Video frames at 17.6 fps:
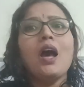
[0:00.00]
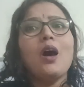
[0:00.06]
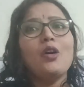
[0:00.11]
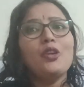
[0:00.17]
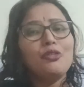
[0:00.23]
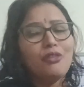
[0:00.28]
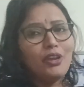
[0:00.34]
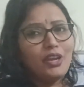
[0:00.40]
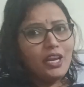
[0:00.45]

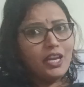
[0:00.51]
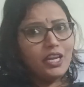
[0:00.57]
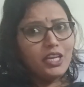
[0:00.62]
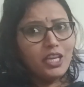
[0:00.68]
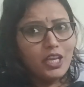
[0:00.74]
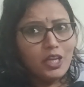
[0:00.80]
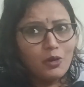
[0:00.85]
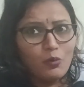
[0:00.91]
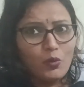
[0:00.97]
if you have
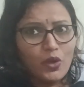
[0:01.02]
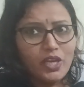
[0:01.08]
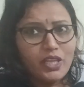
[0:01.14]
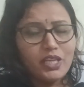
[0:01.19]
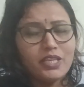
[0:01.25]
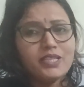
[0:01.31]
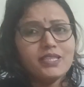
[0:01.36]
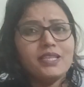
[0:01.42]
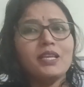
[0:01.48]
any
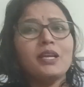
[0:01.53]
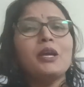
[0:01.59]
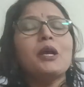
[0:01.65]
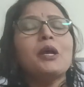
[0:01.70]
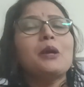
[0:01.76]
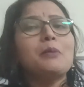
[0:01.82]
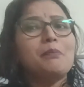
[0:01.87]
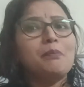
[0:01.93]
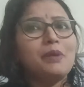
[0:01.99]
queries,
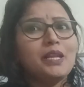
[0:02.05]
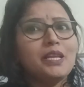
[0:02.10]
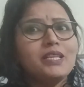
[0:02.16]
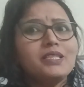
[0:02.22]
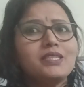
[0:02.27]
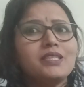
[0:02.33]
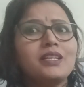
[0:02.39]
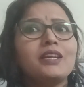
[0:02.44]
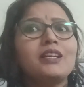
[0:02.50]

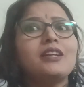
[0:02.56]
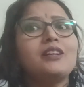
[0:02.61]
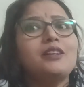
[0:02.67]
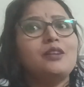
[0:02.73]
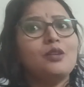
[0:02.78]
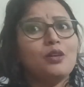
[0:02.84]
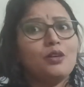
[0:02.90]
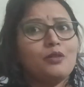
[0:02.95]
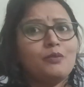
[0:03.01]
please
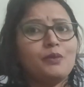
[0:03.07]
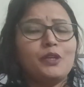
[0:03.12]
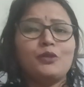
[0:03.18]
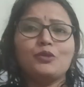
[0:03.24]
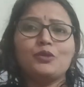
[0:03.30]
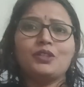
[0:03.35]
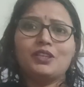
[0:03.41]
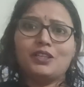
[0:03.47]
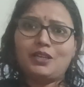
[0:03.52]
drop
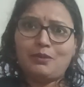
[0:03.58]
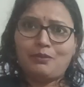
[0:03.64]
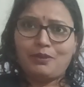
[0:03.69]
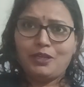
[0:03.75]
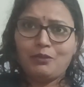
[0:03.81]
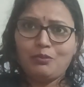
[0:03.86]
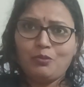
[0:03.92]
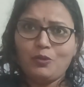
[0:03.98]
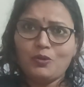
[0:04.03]
into the
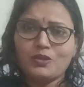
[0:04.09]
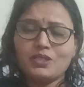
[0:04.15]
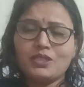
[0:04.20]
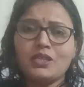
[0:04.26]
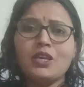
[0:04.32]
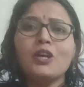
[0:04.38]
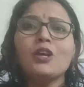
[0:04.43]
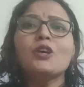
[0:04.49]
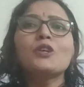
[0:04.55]
comment box
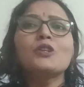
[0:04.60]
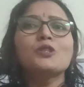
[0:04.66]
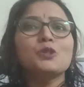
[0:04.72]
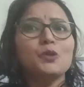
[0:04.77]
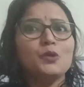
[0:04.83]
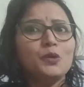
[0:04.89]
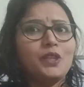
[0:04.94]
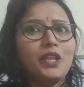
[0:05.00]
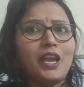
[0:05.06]

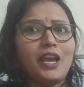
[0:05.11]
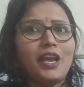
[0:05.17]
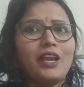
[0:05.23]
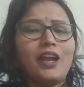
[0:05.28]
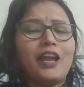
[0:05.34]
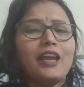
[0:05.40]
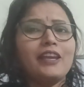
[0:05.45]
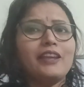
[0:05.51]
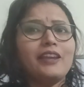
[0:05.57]
so that
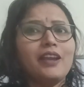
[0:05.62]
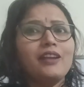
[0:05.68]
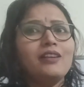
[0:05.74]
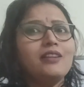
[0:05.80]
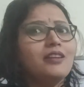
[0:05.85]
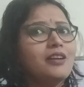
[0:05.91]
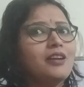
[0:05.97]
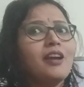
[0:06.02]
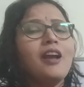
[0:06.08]
I can
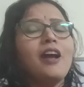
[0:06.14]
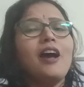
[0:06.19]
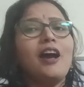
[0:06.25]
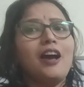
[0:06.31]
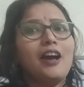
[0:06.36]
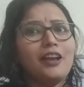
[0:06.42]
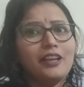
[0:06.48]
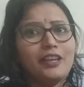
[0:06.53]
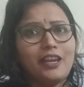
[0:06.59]

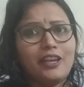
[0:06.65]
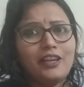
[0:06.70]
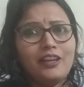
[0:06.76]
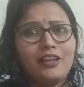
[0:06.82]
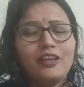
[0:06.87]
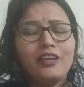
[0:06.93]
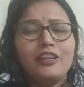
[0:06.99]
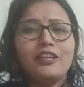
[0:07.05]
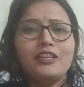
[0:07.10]

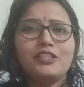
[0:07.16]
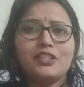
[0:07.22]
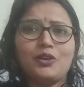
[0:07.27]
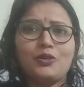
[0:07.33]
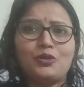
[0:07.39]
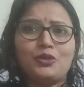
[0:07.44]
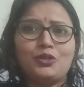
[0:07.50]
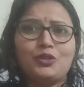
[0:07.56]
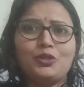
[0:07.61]
again reach
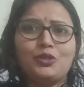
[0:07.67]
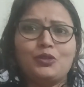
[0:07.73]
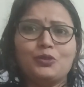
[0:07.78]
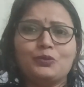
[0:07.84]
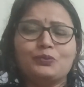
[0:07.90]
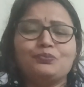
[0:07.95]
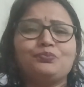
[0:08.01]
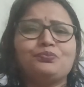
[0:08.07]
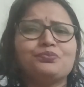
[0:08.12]
out to you.
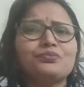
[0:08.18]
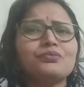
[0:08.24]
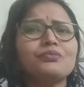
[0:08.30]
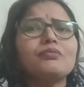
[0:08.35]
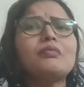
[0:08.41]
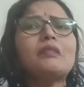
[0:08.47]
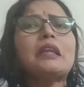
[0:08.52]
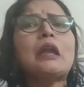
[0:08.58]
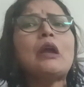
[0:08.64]

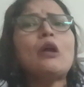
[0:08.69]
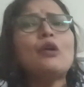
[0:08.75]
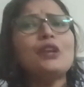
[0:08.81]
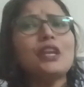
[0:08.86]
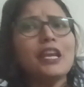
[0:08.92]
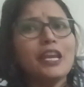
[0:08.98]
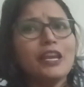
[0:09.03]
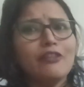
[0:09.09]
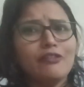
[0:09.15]
Or
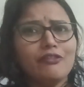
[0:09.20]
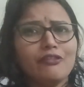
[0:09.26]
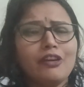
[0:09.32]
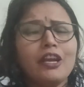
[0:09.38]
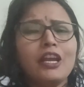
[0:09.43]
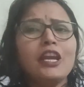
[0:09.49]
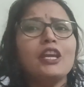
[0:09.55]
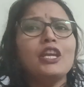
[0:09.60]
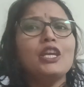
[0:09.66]
if
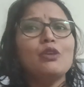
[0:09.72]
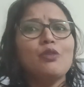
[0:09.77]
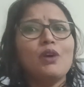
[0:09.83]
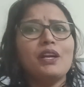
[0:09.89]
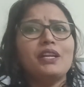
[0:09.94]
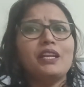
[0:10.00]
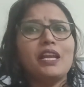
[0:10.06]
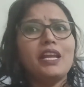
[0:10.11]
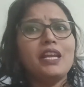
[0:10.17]
you
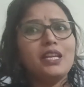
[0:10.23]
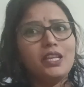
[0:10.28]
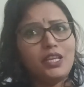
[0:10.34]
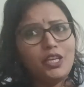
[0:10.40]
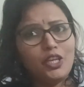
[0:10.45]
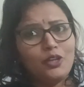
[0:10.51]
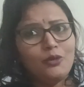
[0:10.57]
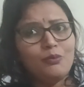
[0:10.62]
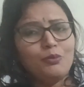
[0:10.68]
want
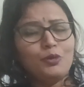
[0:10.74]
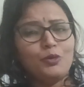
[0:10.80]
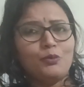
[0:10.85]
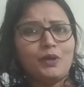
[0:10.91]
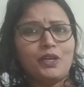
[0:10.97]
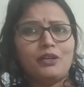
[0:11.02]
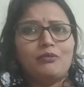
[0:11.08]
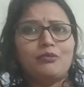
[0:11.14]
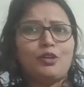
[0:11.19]
any
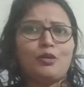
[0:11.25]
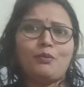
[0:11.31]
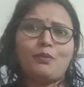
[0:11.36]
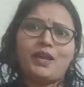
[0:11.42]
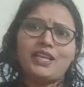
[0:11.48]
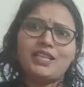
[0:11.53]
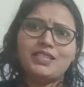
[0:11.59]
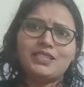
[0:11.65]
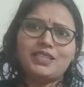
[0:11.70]
improvement from
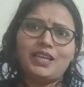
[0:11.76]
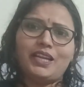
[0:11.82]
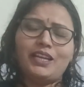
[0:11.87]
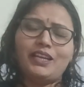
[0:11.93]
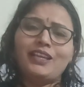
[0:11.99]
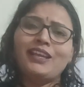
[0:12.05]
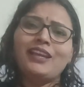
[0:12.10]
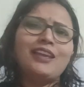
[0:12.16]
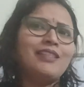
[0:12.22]
my side,
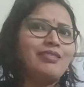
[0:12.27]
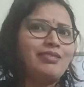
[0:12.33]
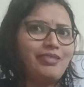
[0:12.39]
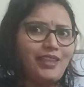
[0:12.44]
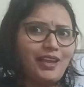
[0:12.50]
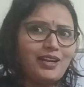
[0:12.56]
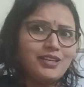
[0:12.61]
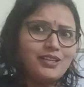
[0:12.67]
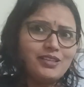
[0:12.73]

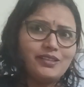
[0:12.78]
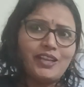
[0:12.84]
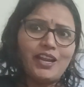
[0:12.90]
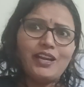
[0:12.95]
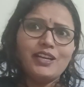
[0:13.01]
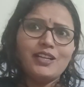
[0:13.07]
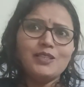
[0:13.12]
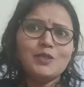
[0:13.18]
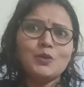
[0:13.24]

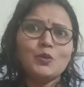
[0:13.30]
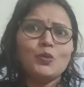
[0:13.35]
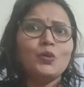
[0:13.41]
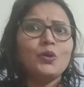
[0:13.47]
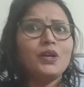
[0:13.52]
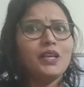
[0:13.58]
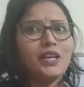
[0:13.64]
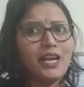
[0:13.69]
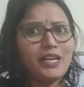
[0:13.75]
that also
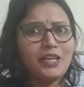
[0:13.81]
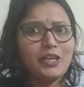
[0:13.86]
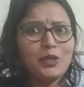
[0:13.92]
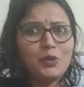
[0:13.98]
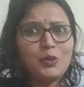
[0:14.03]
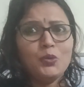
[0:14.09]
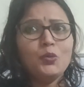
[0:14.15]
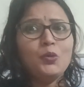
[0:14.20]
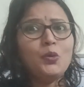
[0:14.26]
write
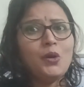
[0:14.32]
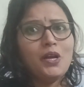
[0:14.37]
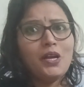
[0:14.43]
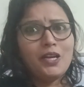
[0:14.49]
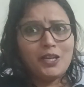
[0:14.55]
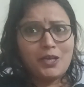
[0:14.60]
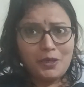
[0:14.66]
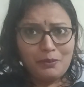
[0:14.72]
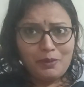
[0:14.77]
into
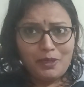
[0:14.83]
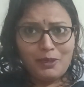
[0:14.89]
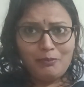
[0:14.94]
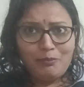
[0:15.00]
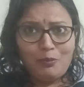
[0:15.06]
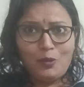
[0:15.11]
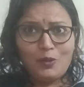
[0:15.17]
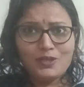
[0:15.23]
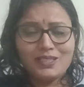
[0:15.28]

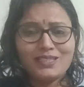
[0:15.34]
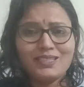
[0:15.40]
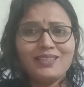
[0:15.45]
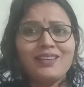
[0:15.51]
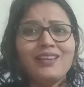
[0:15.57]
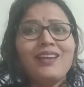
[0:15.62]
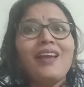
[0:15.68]
comment box.